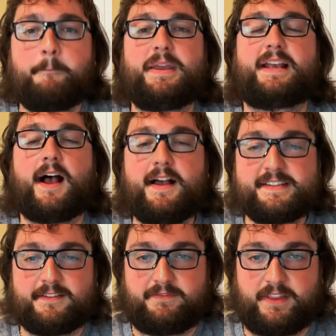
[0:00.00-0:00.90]

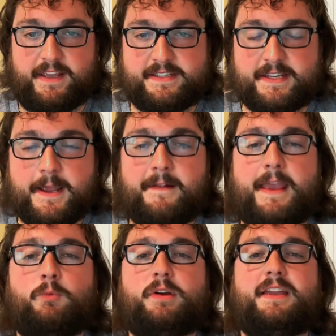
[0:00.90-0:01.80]
Because of this,
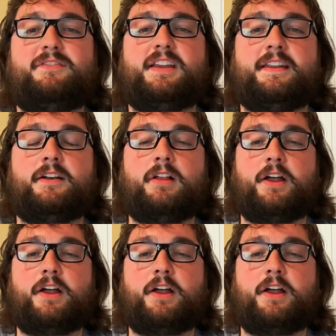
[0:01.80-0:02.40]
it will give Danielle